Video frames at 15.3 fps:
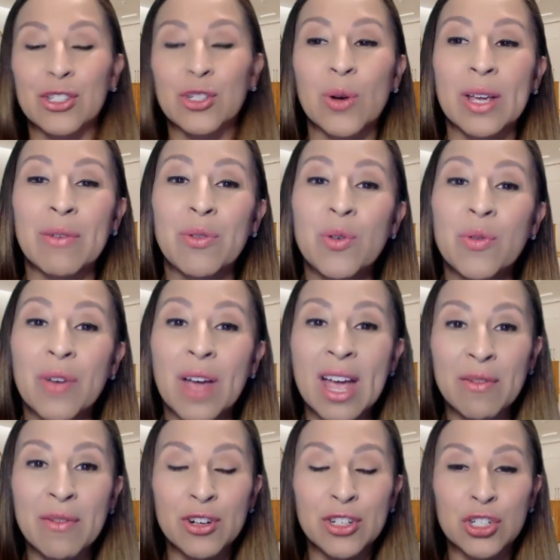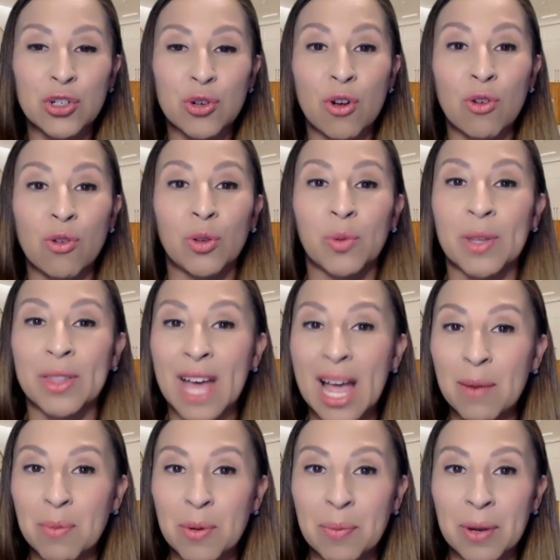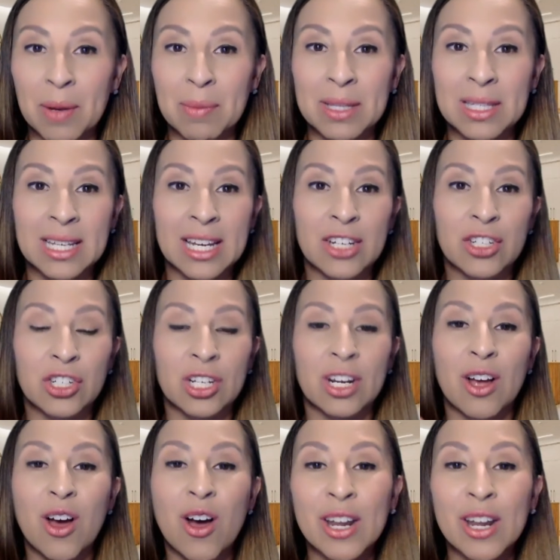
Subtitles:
So if you've ever struggled with hyperpigmentation,